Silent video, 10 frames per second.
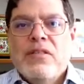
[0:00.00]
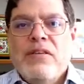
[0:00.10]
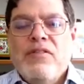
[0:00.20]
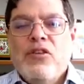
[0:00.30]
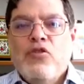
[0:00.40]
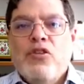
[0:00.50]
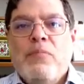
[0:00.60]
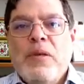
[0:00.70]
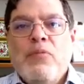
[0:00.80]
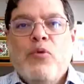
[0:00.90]
Even though
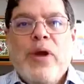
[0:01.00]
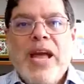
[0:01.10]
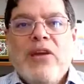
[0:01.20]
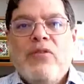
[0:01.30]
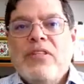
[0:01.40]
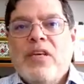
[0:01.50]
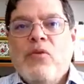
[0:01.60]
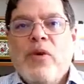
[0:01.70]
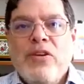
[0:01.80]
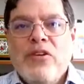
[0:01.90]
some people were angry and
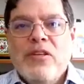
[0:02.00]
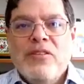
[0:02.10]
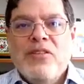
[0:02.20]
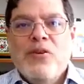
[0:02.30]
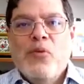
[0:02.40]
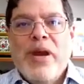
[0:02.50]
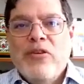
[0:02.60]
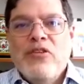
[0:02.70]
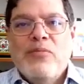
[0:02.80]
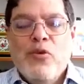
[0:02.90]
saying, why
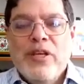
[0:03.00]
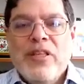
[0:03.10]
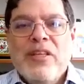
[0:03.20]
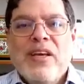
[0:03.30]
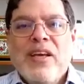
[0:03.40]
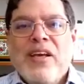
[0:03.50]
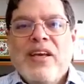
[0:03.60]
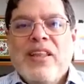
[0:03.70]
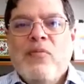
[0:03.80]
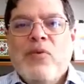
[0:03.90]
are you supporting
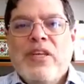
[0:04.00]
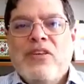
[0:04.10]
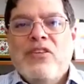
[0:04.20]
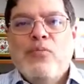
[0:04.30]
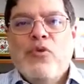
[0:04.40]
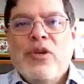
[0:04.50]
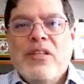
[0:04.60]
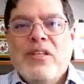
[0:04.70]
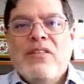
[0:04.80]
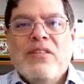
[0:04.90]
them when they're
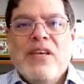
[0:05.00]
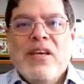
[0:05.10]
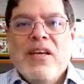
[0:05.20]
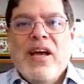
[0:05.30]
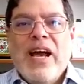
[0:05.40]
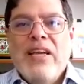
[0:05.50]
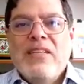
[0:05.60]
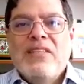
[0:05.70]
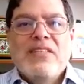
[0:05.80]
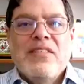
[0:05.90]
supporting these
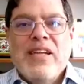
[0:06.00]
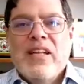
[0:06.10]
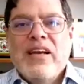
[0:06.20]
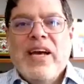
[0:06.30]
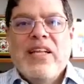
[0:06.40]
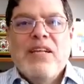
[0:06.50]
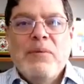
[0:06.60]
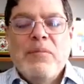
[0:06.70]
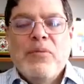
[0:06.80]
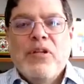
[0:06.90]
ISIS and
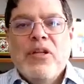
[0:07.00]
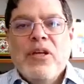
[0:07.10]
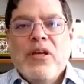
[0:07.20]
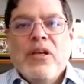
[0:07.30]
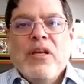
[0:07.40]
Al-Qaeda people?